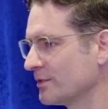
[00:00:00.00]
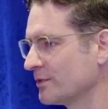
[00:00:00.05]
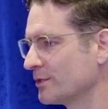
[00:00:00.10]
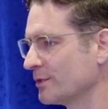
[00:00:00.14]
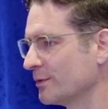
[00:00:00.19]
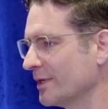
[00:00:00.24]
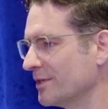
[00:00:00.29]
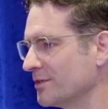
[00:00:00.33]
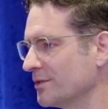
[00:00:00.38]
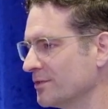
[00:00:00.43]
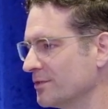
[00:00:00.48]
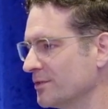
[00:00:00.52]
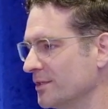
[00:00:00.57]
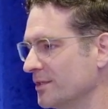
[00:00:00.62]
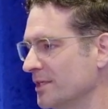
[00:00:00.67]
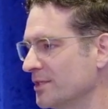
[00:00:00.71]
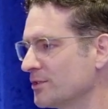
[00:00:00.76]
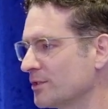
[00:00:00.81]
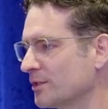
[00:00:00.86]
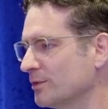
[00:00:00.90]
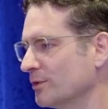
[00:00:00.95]
So as a
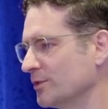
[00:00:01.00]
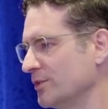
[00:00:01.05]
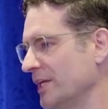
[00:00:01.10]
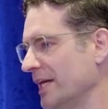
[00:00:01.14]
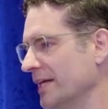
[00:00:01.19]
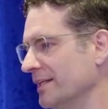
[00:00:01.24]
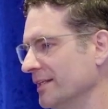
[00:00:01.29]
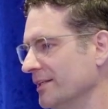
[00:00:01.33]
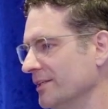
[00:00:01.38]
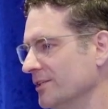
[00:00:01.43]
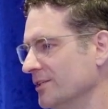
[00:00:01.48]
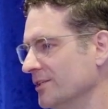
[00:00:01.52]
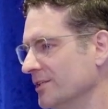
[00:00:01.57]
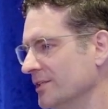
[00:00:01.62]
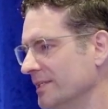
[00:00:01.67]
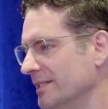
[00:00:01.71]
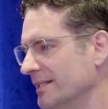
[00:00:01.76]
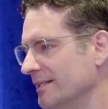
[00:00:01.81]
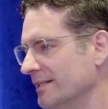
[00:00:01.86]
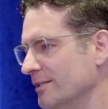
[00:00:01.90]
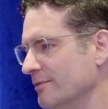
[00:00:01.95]
statistical challenge,
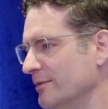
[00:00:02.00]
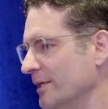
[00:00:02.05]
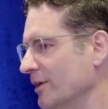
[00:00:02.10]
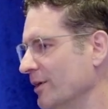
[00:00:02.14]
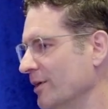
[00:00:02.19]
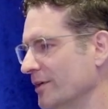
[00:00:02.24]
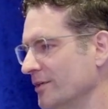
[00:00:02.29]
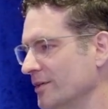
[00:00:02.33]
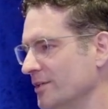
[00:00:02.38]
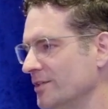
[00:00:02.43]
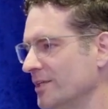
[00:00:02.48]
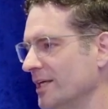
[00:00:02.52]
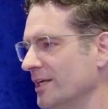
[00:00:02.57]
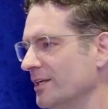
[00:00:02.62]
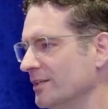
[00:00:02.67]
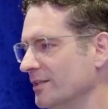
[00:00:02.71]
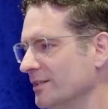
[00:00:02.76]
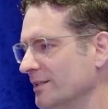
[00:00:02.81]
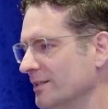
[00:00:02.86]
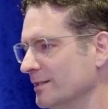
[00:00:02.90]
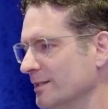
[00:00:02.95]
it's very hard to
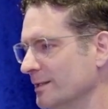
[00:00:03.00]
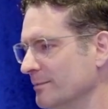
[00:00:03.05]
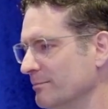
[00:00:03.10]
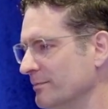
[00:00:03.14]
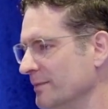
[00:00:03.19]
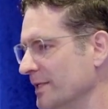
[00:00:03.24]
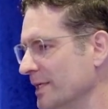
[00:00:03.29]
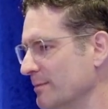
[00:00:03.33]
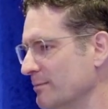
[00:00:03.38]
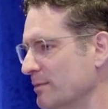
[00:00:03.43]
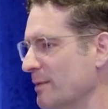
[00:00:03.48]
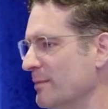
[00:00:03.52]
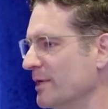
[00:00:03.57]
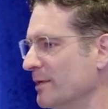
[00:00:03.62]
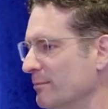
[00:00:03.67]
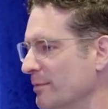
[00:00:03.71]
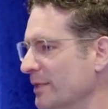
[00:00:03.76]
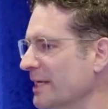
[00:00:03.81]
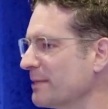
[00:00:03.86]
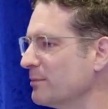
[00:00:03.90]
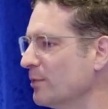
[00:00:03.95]
tell a, a
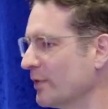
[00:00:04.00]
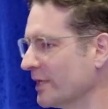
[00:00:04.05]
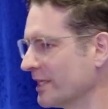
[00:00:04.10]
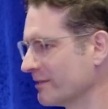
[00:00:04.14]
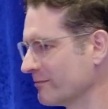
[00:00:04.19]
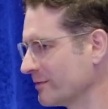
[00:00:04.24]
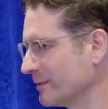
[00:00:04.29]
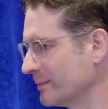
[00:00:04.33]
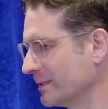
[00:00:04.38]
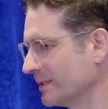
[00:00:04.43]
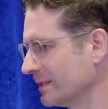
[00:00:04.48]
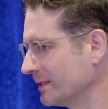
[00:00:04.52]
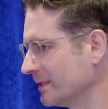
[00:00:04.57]
permanent breakpoint from a, a